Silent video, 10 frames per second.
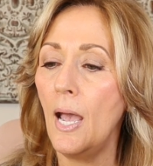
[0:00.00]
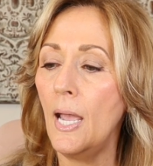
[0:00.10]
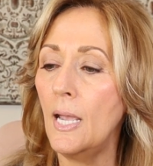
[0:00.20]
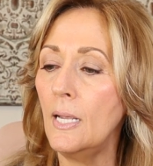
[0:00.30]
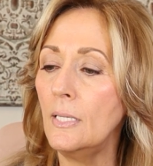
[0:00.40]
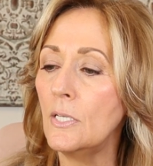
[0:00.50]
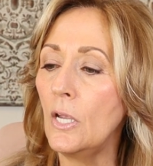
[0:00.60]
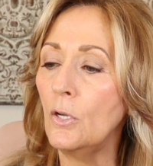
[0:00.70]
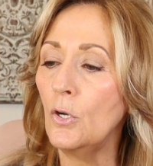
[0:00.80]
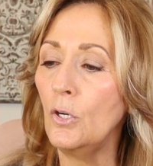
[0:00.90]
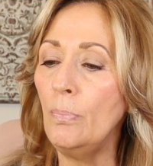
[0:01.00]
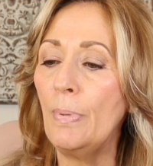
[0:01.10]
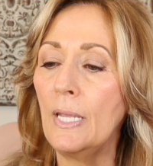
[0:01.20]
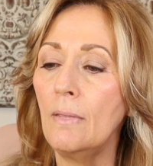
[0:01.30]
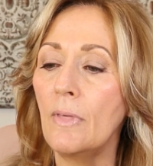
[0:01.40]
And it could
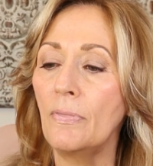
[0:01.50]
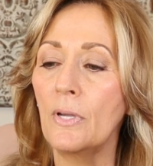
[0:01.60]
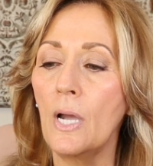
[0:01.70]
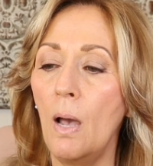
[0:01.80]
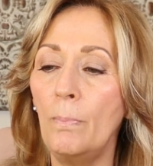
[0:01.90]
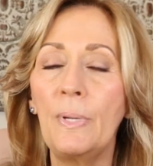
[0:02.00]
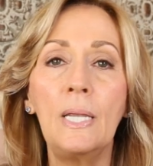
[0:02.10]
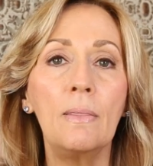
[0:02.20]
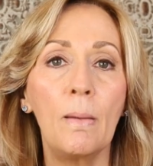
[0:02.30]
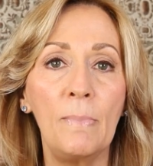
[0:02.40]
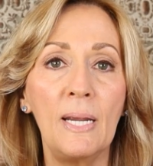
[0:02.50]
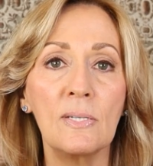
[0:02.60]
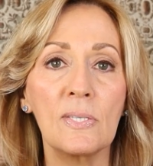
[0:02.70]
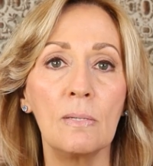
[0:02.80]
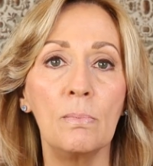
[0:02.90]
be that the company that
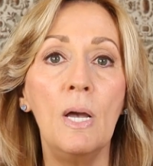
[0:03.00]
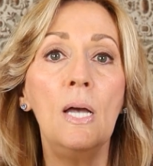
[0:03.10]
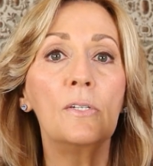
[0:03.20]
makes them